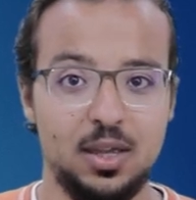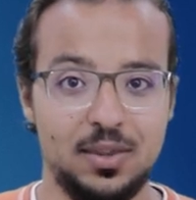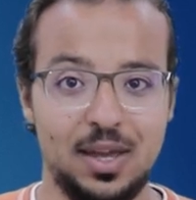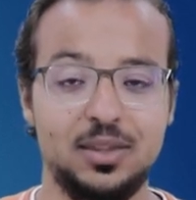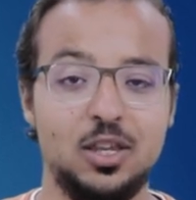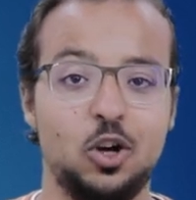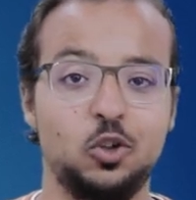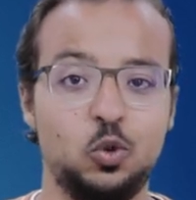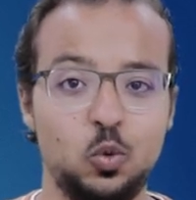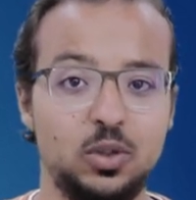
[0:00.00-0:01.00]
that they
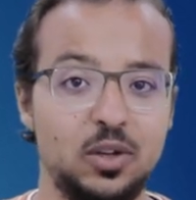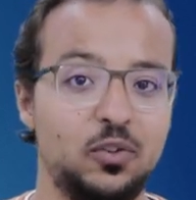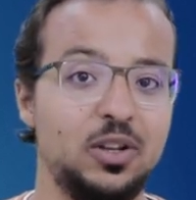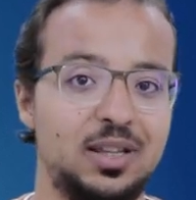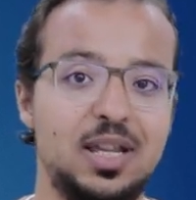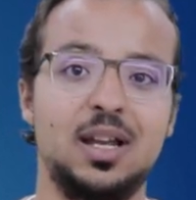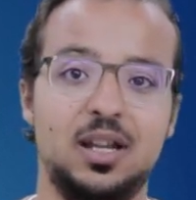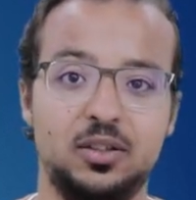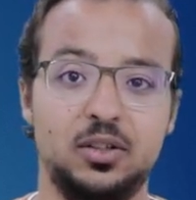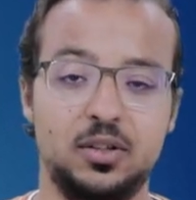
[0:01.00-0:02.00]
are two different
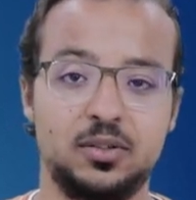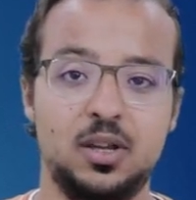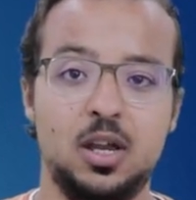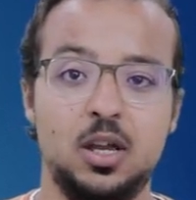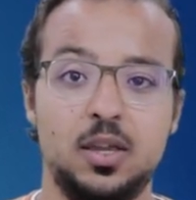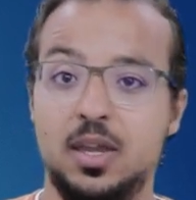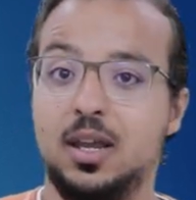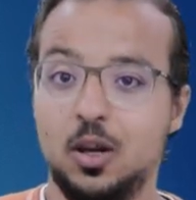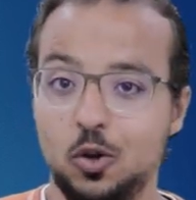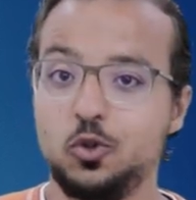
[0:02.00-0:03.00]
legal entities.
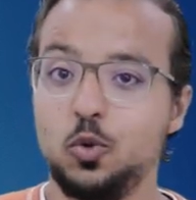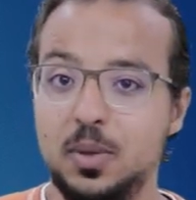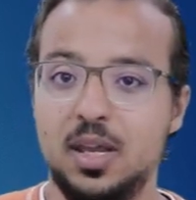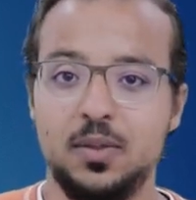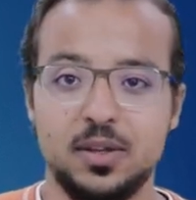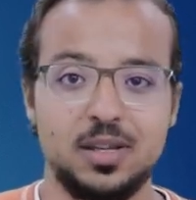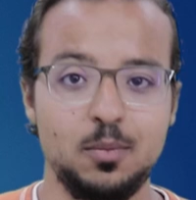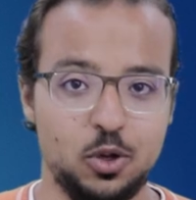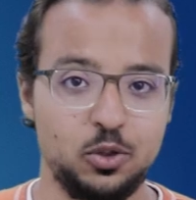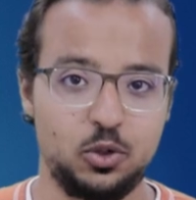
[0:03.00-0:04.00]
They can also be in the
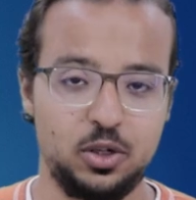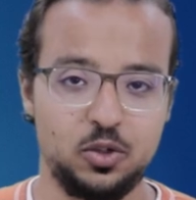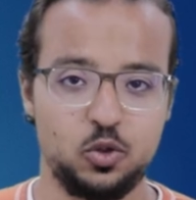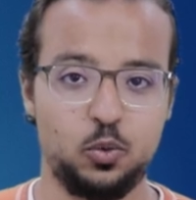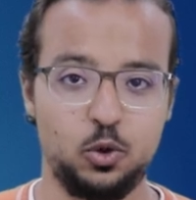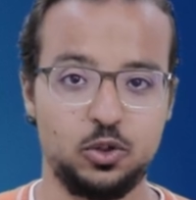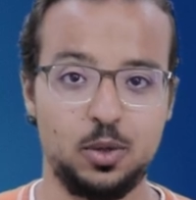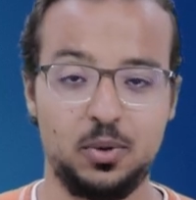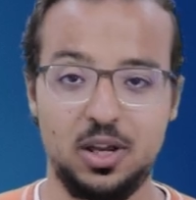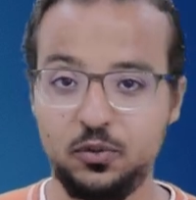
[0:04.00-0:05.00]
same country. So for
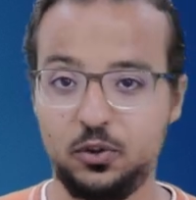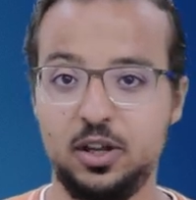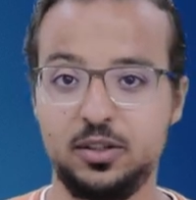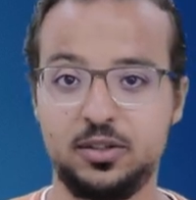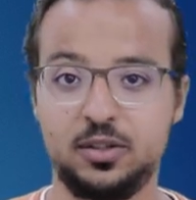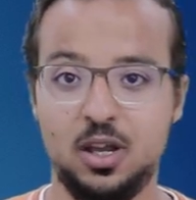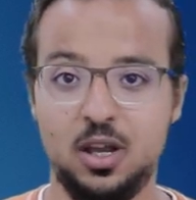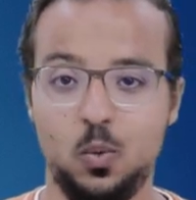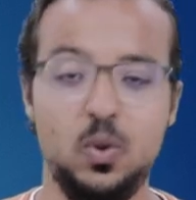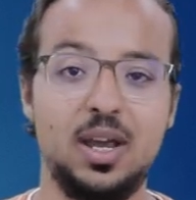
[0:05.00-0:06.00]
example, in France,
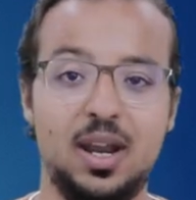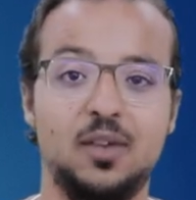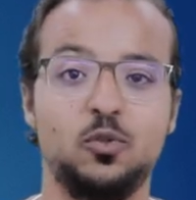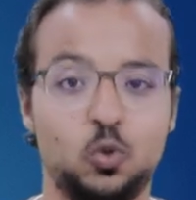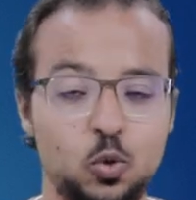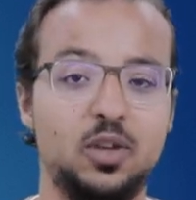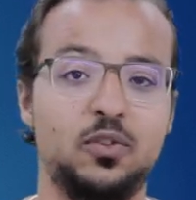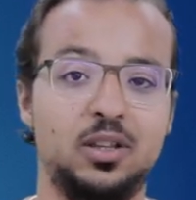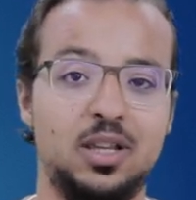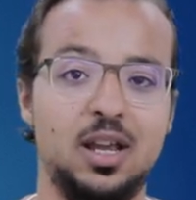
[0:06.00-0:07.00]
we can have two
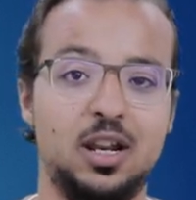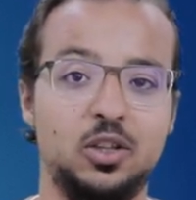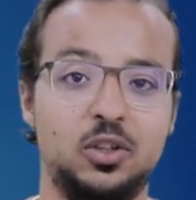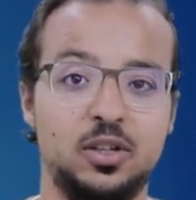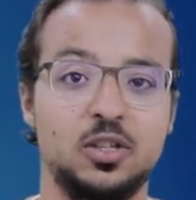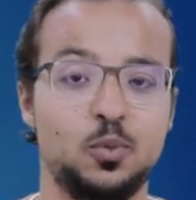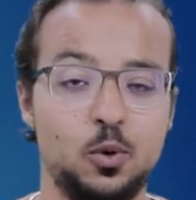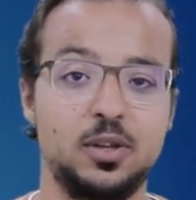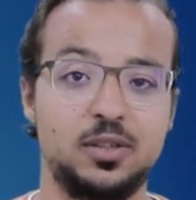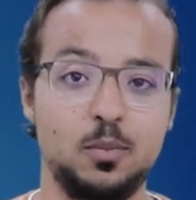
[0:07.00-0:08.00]
different legal entities
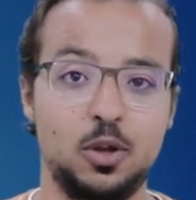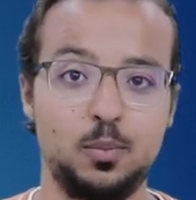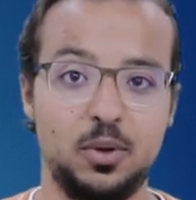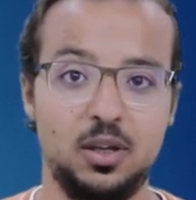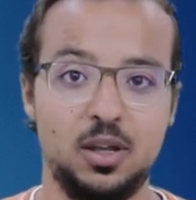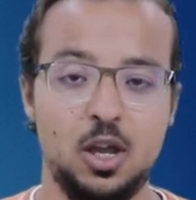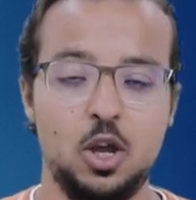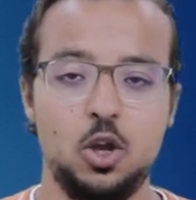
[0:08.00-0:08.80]
for the same company.